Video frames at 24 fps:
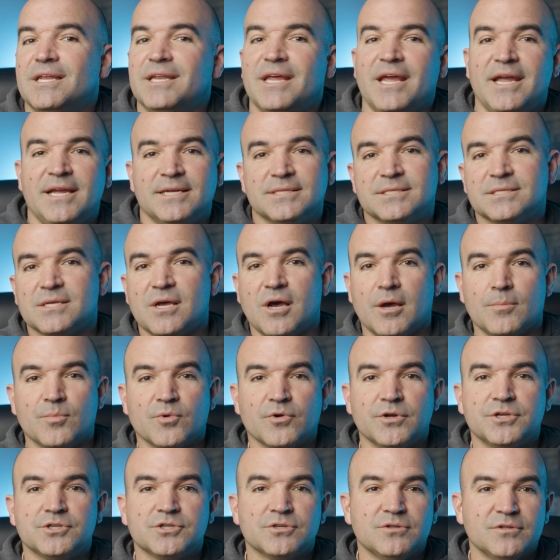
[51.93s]
enhance
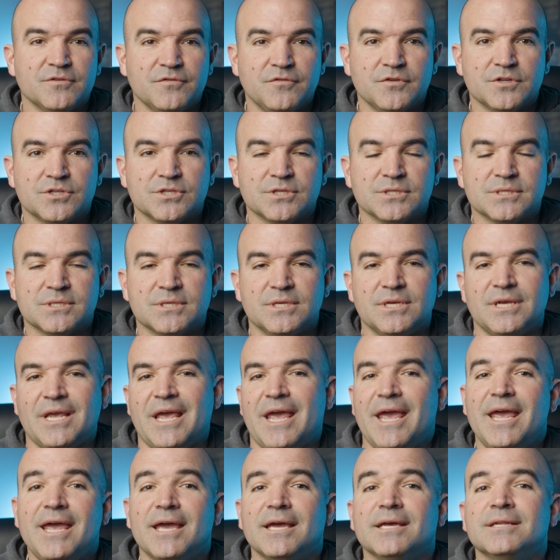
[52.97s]
operational efficiency,
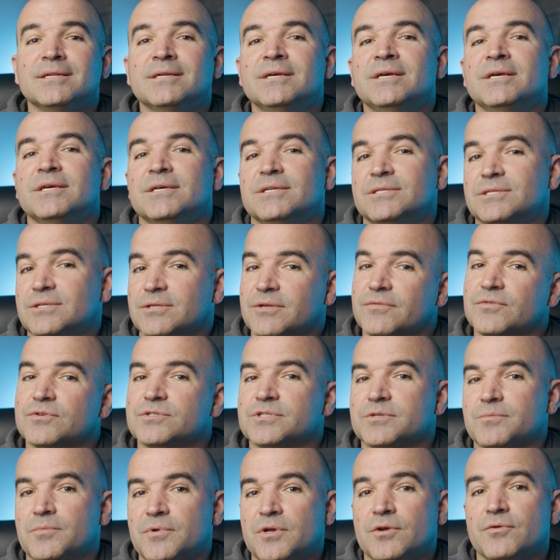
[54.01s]
and deliver
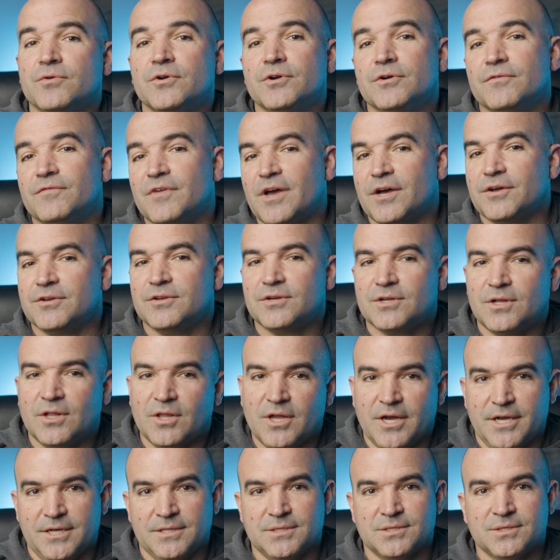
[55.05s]
superior value to
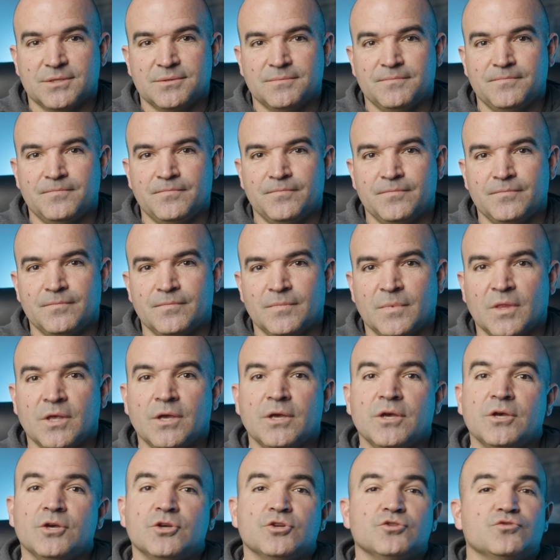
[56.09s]
clients.
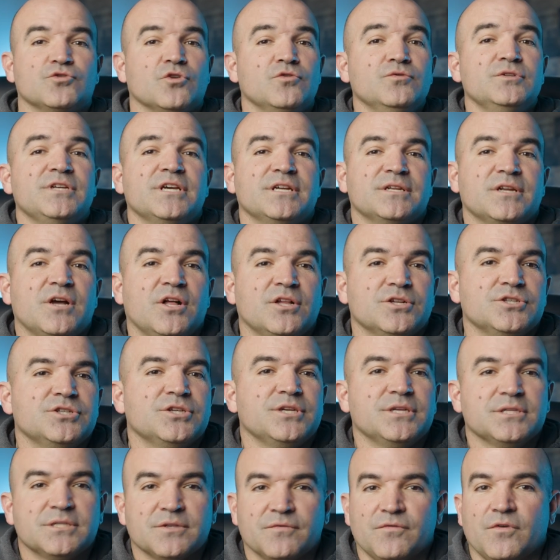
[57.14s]
Drone
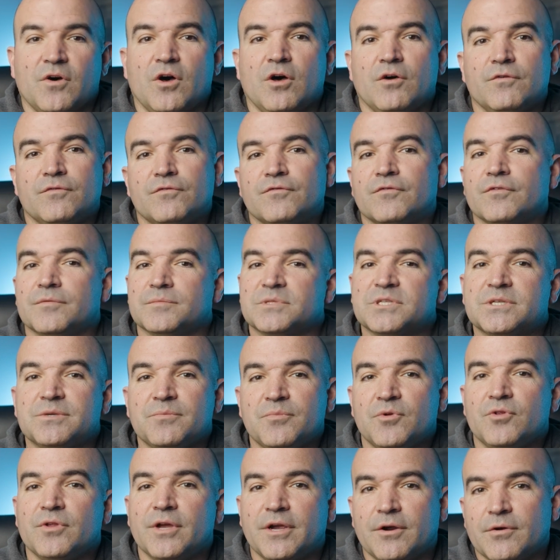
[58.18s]
technology has evolved from
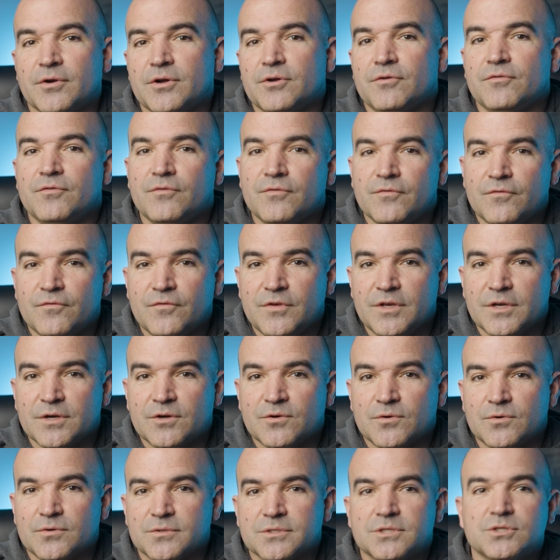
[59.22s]
simple aerial
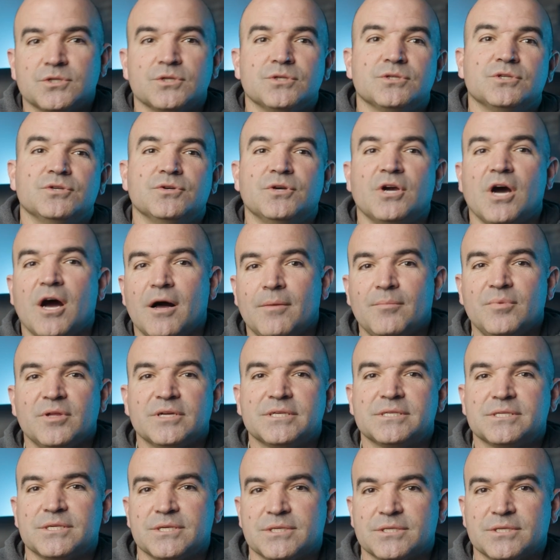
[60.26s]
vehicles to
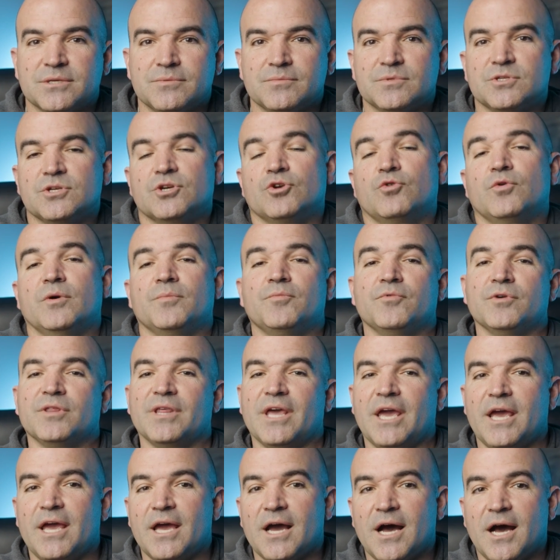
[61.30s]
complex systems equipped with
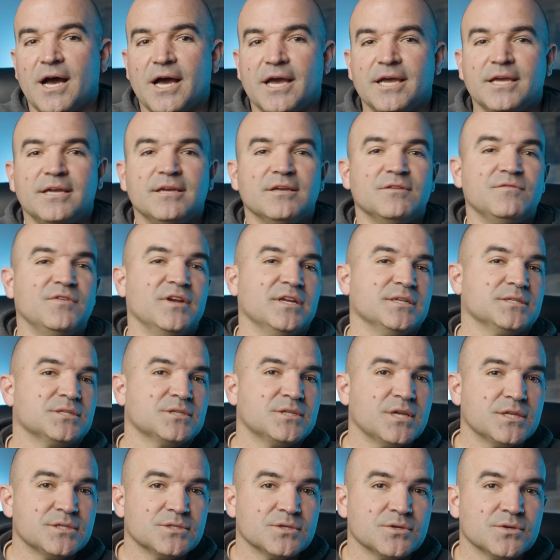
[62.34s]
AI,
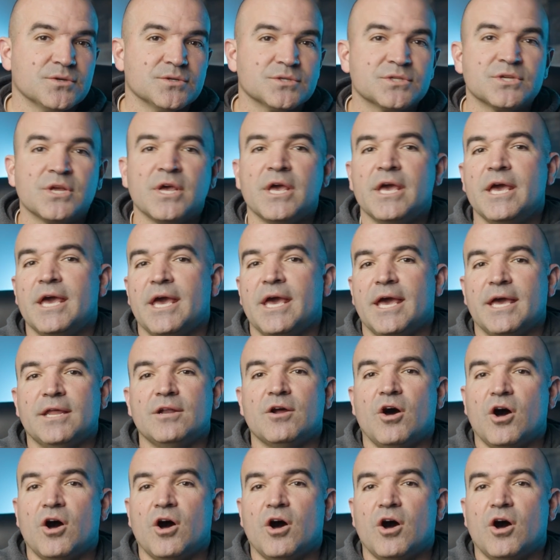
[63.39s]
advanced sensors, and